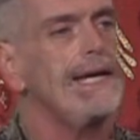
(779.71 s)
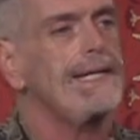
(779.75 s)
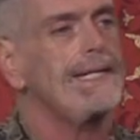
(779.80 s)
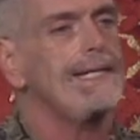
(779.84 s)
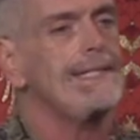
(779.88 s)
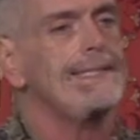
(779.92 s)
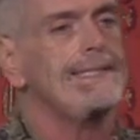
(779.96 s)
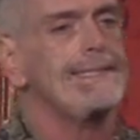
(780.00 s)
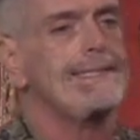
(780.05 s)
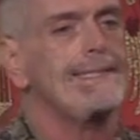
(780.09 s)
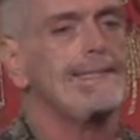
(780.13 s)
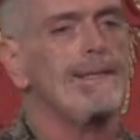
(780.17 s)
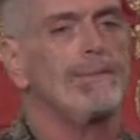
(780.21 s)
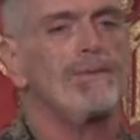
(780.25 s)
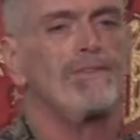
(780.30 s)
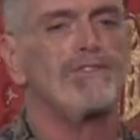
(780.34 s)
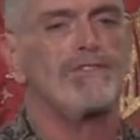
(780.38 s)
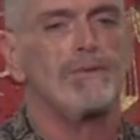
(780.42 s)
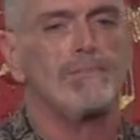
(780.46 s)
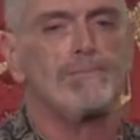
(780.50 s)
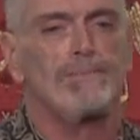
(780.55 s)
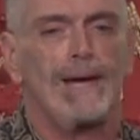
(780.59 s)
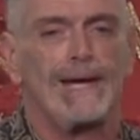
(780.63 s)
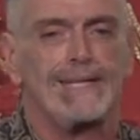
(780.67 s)
it gets some
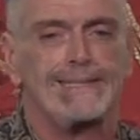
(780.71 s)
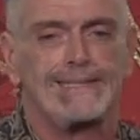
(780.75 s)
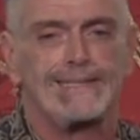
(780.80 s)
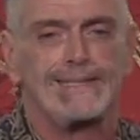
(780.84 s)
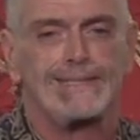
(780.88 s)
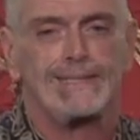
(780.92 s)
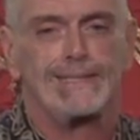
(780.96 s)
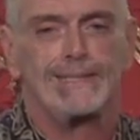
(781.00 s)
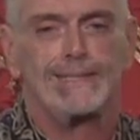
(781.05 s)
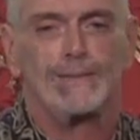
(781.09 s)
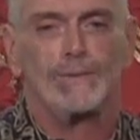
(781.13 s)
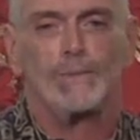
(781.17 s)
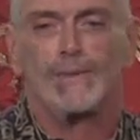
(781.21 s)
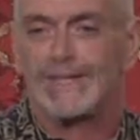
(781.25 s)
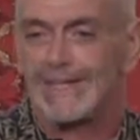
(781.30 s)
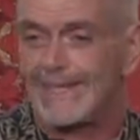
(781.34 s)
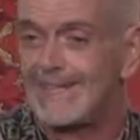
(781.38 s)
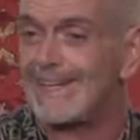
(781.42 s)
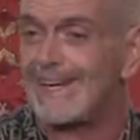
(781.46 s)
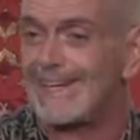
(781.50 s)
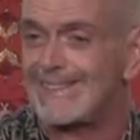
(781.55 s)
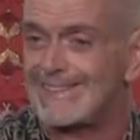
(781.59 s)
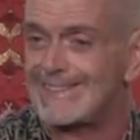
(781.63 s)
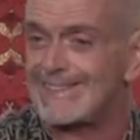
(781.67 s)
of the best
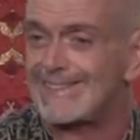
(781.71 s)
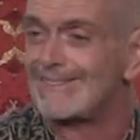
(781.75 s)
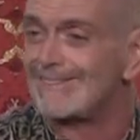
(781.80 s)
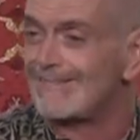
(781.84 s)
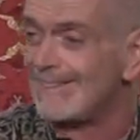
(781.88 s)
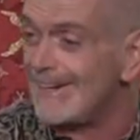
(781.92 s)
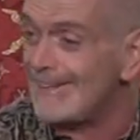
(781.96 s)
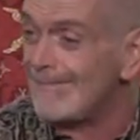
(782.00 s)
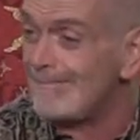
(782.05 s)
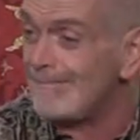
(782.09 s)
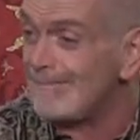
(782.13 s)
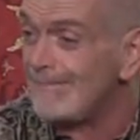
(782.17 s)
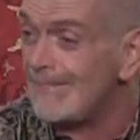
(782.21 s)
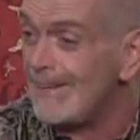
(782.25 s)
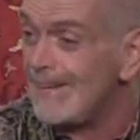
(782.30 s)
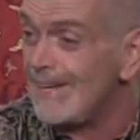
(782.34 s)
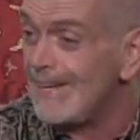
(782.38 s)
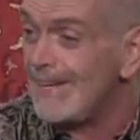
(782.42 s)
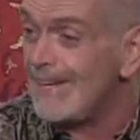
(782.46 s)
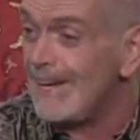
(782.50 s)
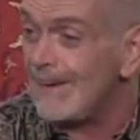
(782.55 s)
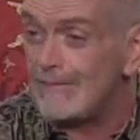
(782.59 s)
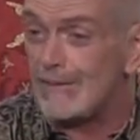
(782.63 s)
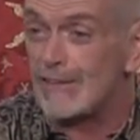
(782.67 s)
within us, right?
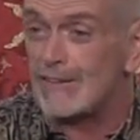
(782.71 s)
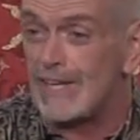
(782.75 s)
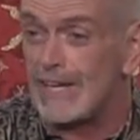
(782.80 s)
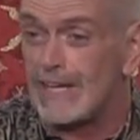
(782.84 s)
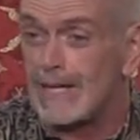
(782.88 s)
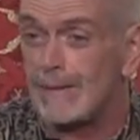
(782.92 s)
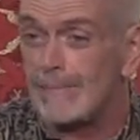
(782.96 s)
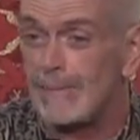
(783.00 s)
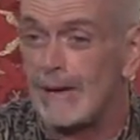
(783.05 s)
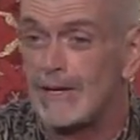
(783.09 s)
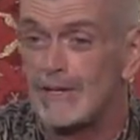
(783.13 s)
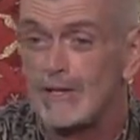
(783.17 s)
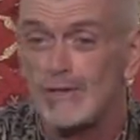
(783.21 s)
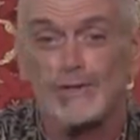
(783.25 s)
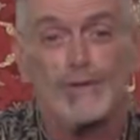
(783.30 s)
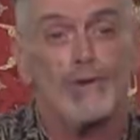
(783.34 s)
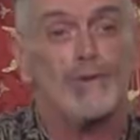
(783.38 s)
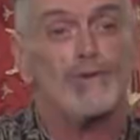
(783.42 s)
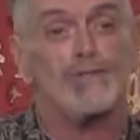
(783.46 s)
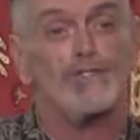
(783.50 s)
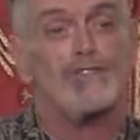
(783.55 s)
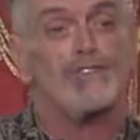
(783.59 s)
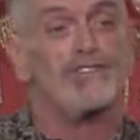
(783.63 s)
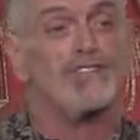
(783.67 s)
If you think about it. You
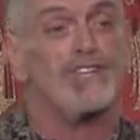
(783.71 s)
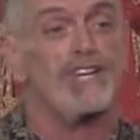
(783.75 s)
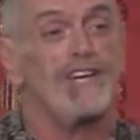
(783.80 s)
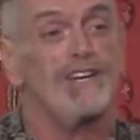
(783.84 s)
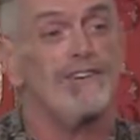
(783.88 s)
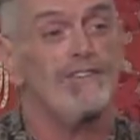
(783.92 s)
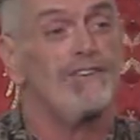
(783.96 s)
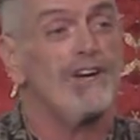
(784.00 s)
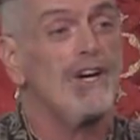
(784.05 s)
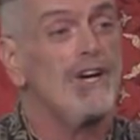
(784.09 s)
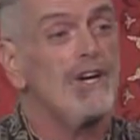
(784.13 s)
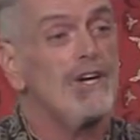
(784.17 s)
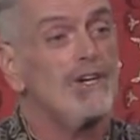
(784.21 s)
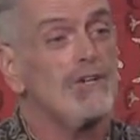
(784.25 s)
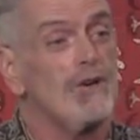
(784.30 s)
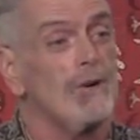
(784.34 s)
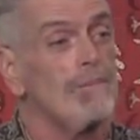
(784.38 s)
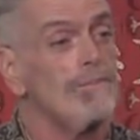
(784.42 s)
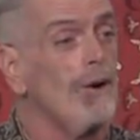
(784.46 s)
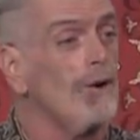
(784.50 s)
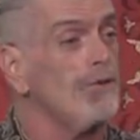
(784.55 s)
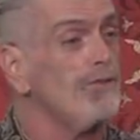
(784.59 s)
don't just give your